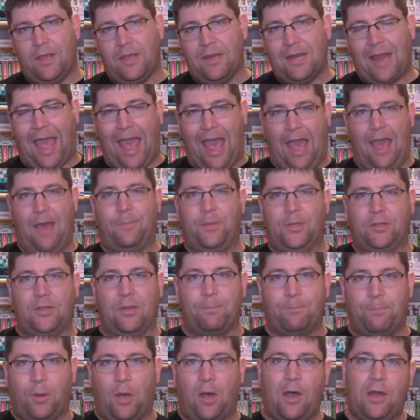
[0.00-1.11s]
inhabit the
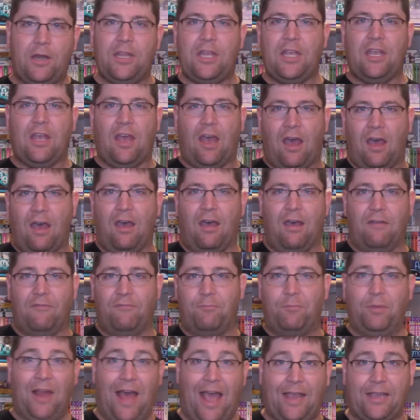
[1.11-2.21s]
body of
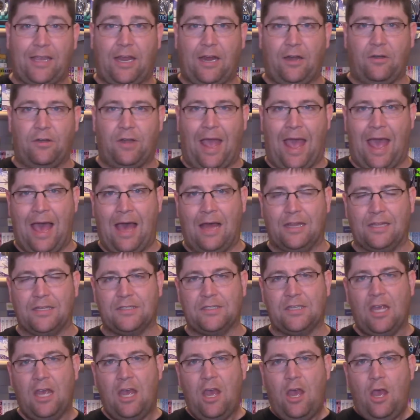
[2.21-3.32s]
black haired
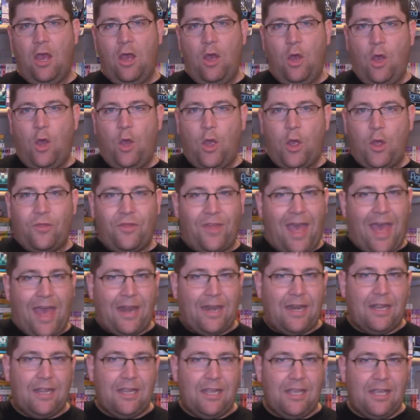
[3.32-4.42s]
Alice,
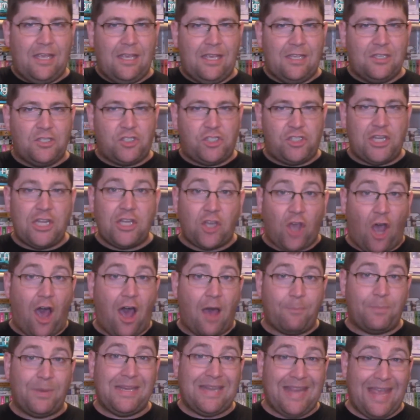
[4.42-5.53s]
that she
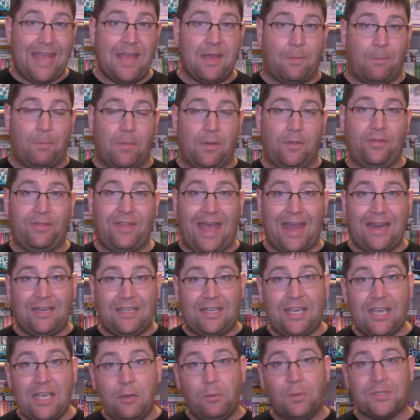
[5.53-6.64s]
copied him, that
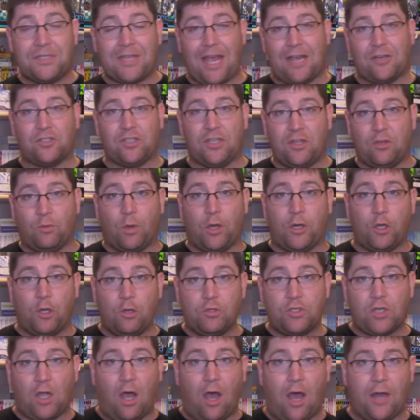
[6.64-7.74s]
he was actually the one who
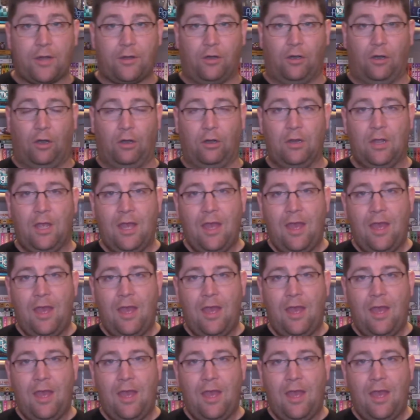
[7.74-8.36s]
taught her,